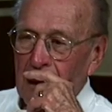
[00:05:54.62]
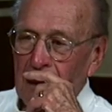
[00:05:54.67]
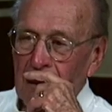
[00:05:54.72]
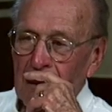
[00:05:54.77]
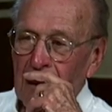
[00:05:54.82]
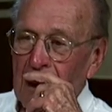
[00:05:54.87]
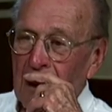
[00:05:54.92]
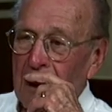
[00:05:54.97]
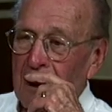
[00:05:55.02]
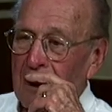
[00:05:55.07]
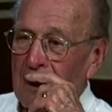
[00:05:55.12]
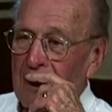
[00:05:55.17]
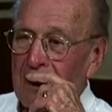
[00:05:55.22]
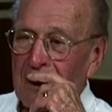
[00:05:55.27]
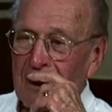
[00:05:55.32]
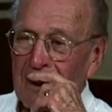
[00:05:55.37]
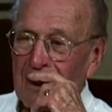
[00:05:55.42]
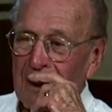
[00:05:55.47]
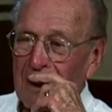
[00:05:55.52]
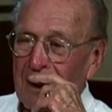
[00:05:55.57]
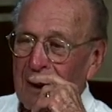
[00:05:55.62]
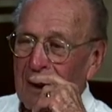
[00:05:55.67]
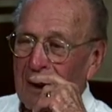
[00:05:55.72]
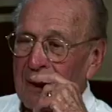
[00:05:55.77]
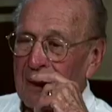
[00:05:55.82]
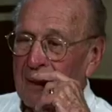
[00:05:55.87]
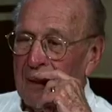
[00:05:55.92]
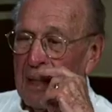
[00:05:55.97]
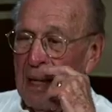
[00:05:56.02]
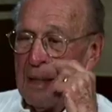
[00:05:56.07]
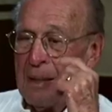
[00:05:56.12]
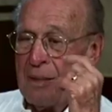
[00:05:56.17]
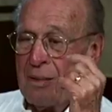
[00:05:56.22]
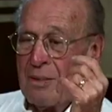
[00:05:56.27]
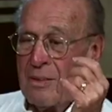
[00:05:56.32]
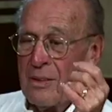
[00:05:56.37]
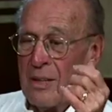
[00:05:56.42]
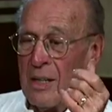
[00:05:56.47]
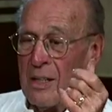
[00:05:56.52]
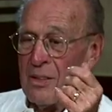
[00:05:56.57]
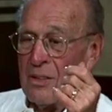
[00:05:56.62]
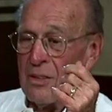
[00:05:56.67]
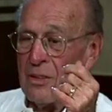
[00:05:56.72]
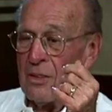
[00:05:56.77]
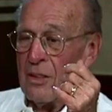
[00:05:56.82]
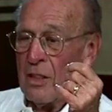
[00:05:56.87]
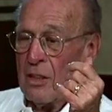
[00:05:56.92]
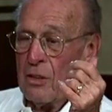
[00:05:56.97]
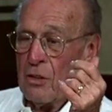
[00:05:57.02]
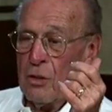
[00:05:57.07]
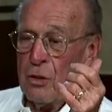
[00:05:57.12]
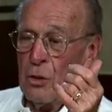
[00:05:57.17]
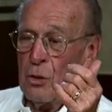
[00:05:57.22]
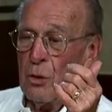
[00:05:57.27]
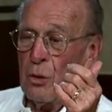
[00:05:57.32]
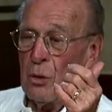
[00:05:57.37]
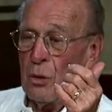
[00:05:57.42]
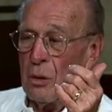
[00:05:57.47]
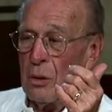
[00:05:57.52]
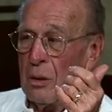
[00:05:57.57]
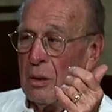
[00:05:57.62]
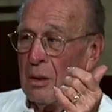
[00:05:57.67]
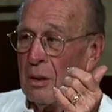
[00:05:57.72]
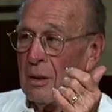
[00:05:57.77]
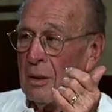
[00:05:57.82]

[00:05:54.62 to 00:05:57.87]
Well, that's just a tool